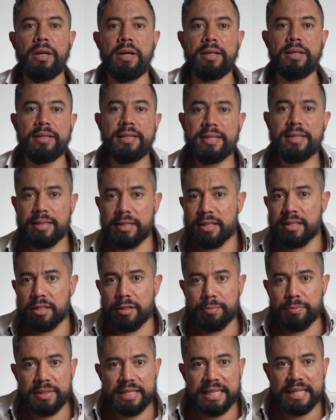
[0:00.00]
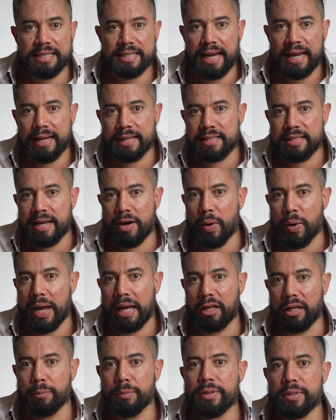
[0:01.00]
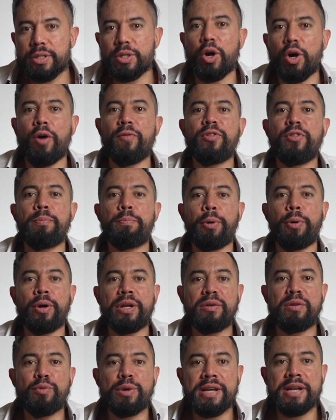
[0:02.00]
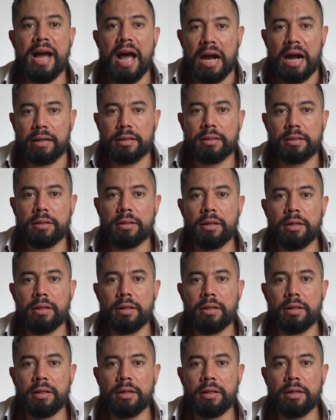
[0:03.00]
This system dictates how elements of the body react.